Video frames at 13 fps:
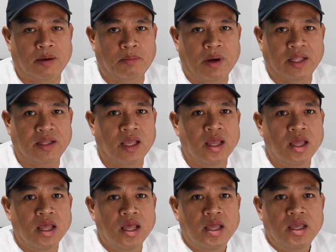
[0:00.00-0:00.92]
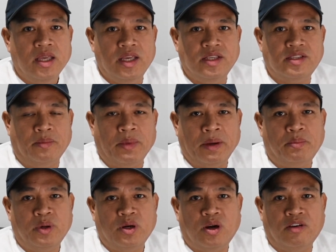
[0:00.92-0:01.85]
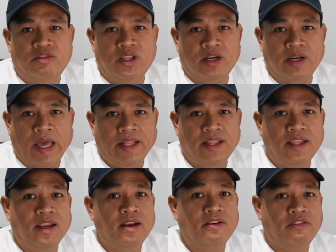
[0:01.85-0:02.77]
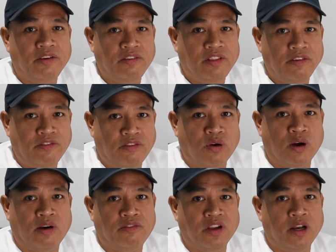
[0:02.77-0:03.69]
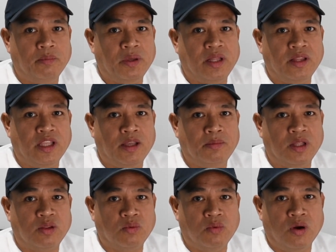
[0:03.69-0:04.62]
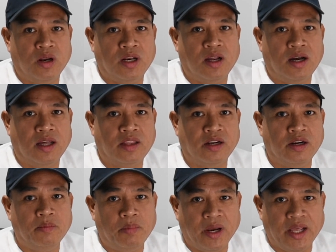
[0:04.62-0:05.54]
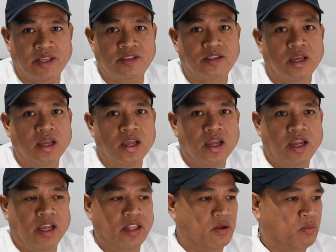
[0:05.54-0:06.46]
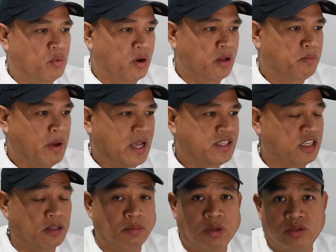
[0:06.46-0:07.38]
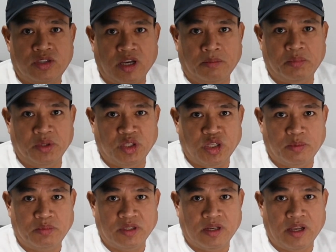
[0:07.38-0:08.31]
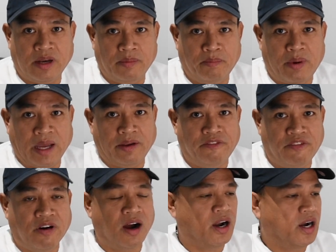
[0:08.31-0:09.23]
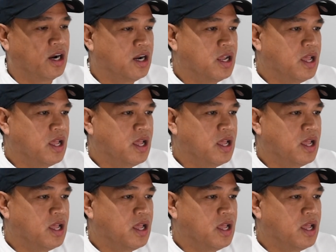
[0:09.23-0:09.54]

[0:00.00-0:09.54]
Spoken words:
Rabat, he's a member of the 1954 Philippine team that won third place in the World Basketball Championships, and by far